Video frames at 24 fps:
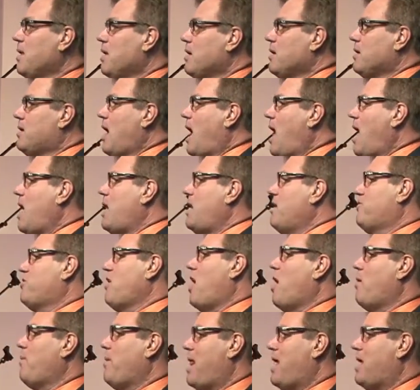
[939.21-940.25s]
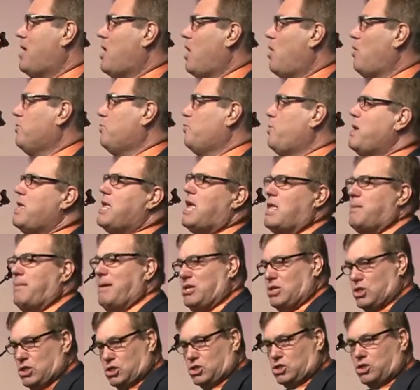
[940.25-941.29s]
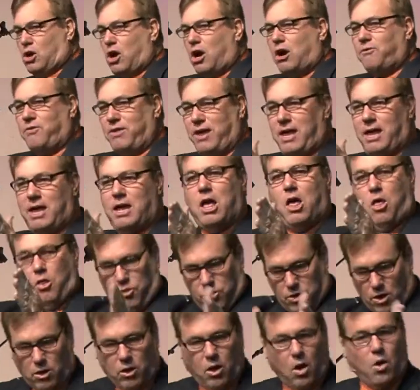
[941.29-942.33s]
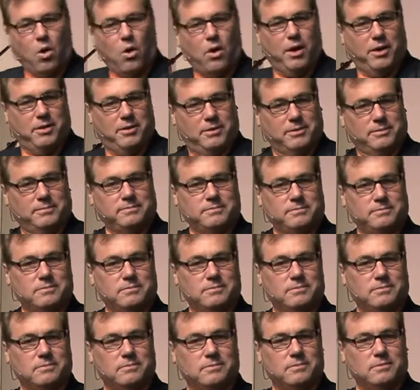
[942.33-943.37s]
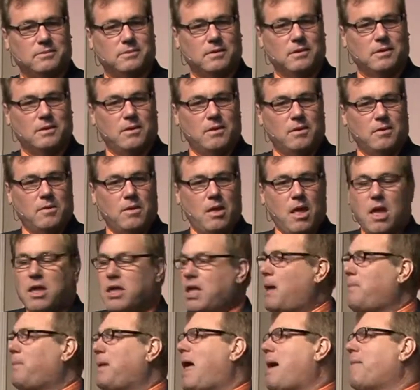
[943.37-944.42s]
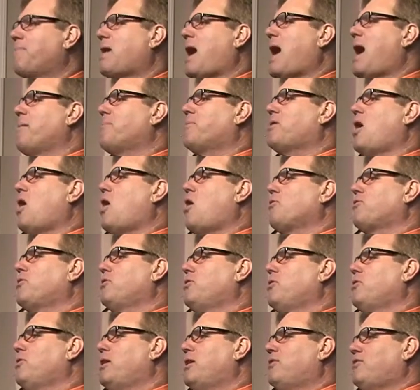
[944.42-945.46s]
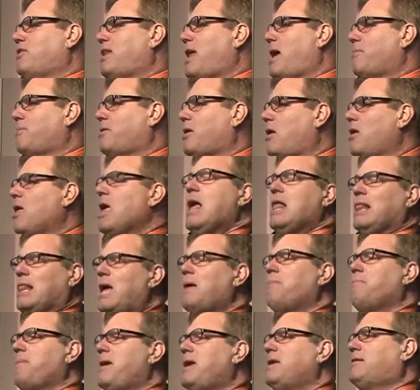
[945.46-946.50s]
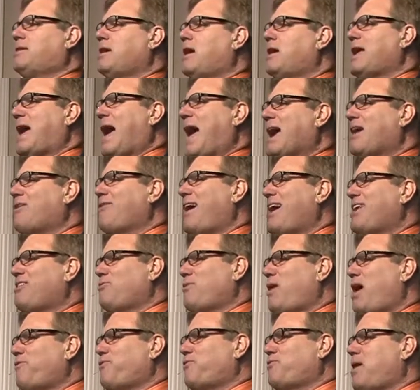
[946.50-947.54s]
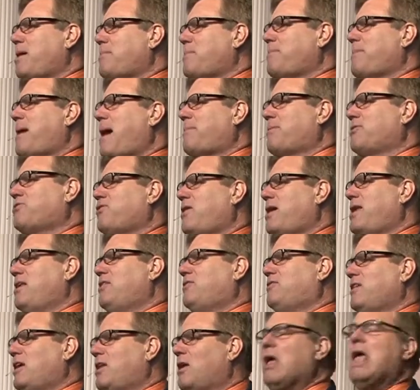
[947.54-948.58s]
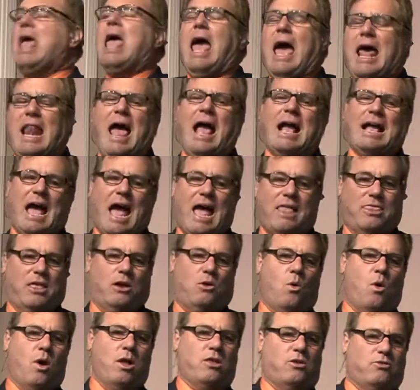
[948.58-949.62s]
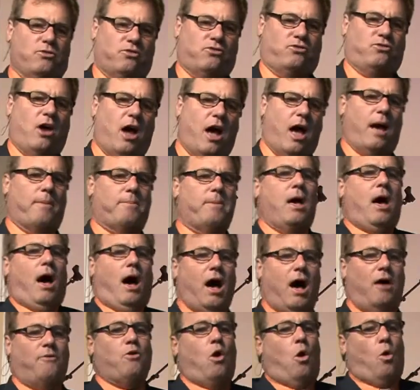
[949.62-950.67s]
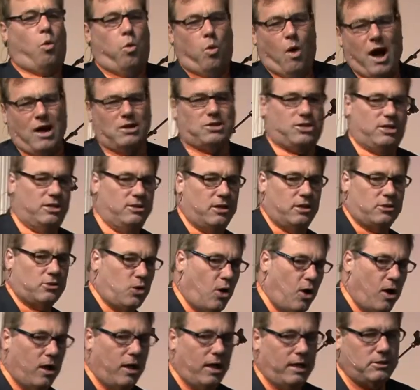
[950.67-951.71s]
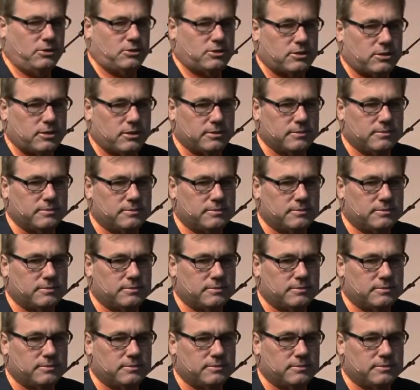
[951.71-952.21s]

God is already called. We need to be serving the Lord. Yeah, but I'm, I'm called to do this, and I'm called. Let me tell you, I graduated from Raymond Bible Training Center, and I got the wondrous job of washing the toilets,